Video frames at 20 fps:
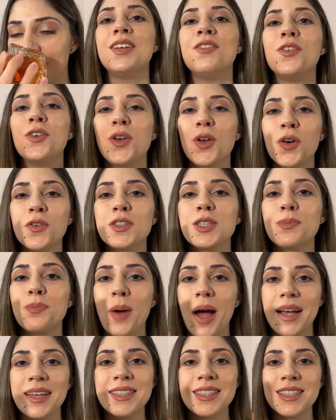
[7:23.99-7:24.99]
If you love
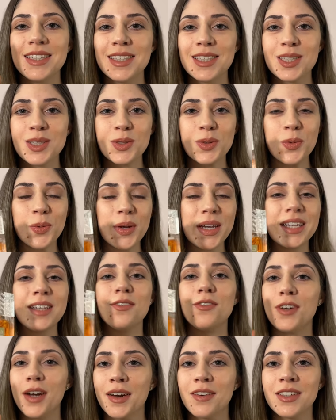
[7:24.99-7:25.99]
spicy, sweet
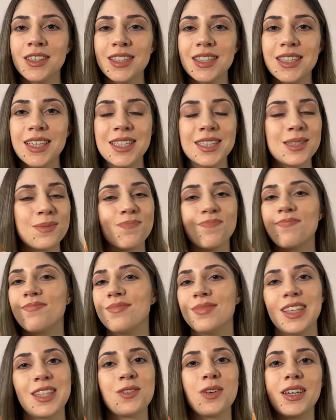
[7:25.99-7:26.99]
fragrances,
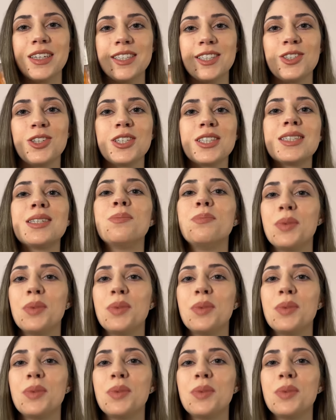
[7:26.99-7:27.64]
this one is just